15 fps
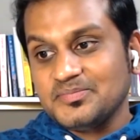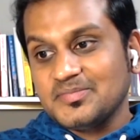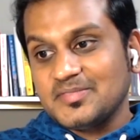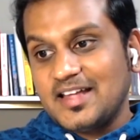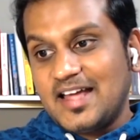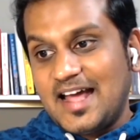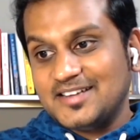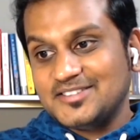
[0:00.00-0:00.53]

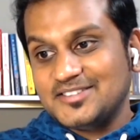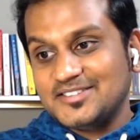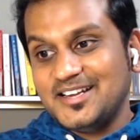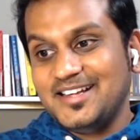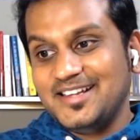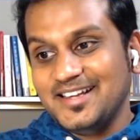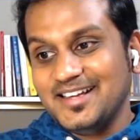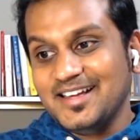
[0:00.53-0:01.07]

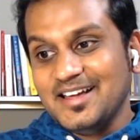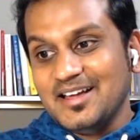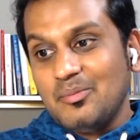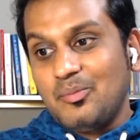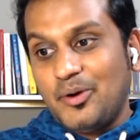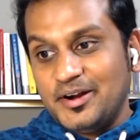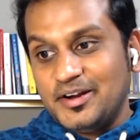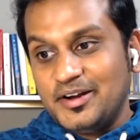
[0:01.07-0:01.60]
actually
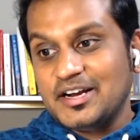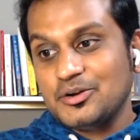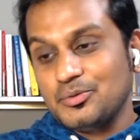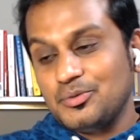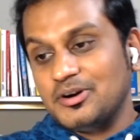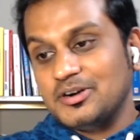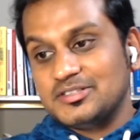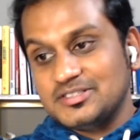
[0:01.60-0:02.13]
pointing
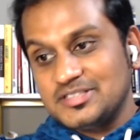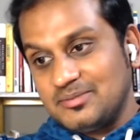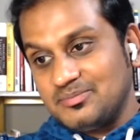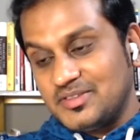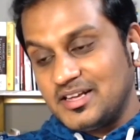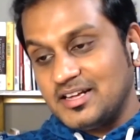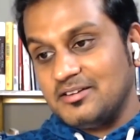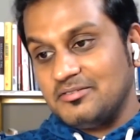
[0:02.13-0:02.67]
towards
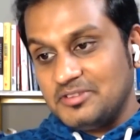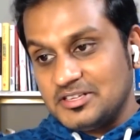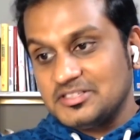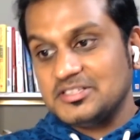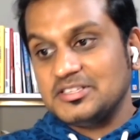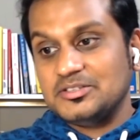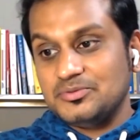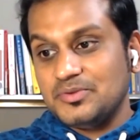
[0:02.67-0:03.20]
something
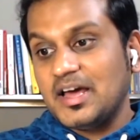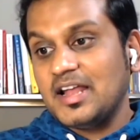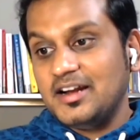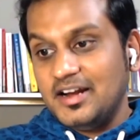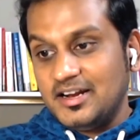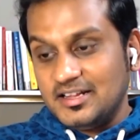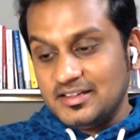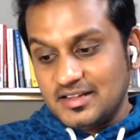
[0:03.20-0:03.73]
which is
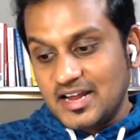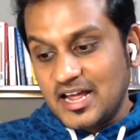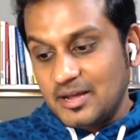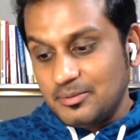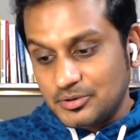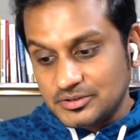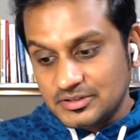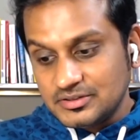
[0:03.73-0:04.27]
validating their
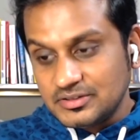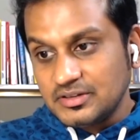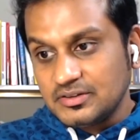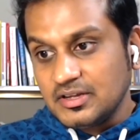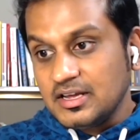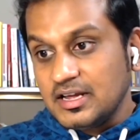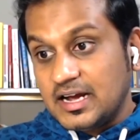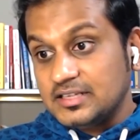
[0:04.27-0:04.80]
hypothesis.
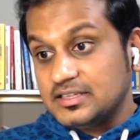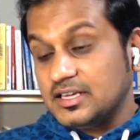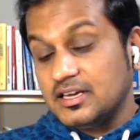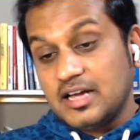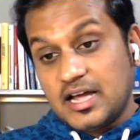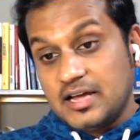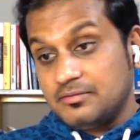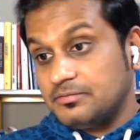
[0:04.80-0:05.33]
I think
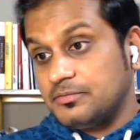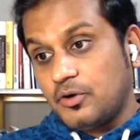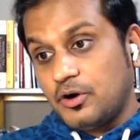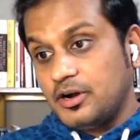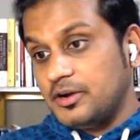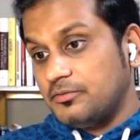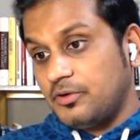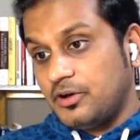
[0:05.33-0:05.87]
I've
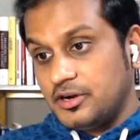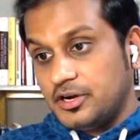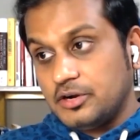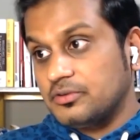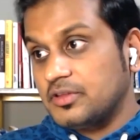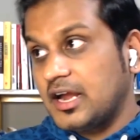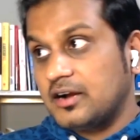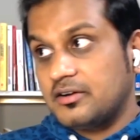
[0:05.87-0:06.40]
fallen
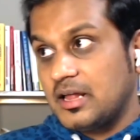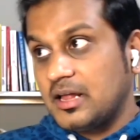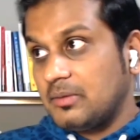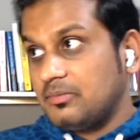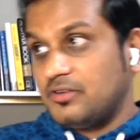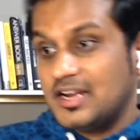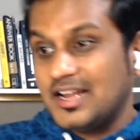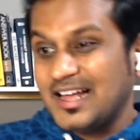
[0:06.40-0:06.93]
into that trap,
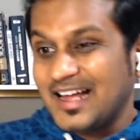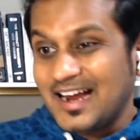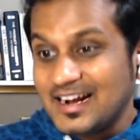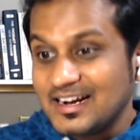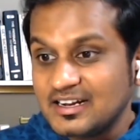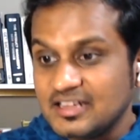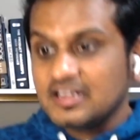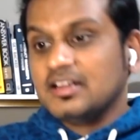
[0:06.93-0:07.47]
where I
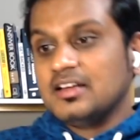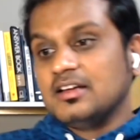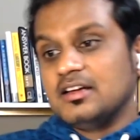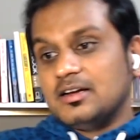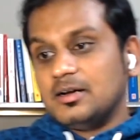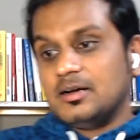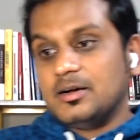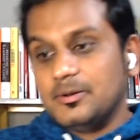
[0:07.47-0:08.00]
had
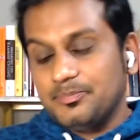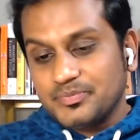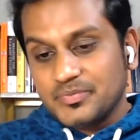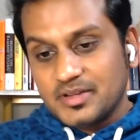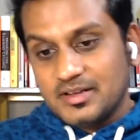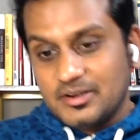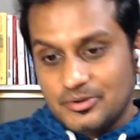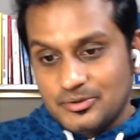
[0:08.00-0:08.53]

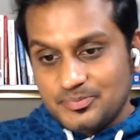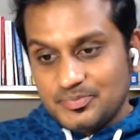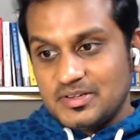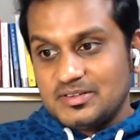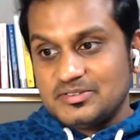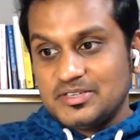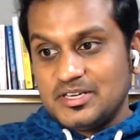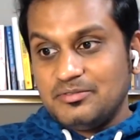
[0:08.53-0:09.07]

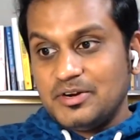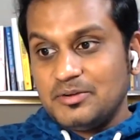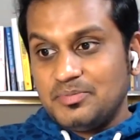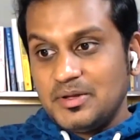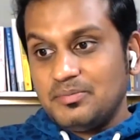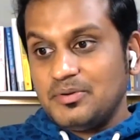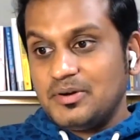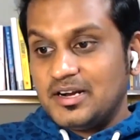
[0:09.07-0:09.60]
surveyed
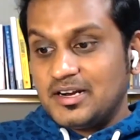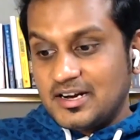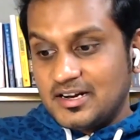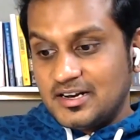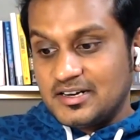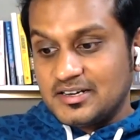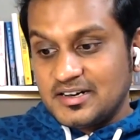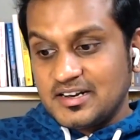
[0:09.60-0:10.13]
people and
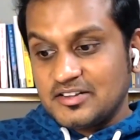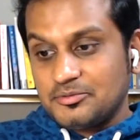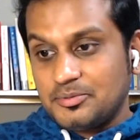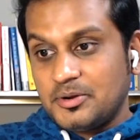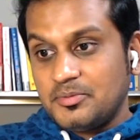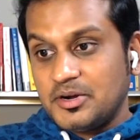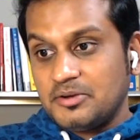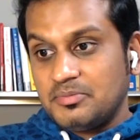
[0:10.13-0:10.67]
conducted
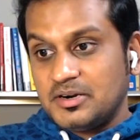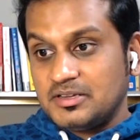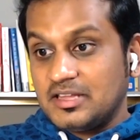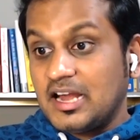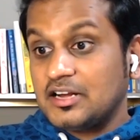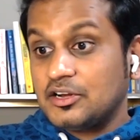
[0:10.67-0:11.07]
experiment, but that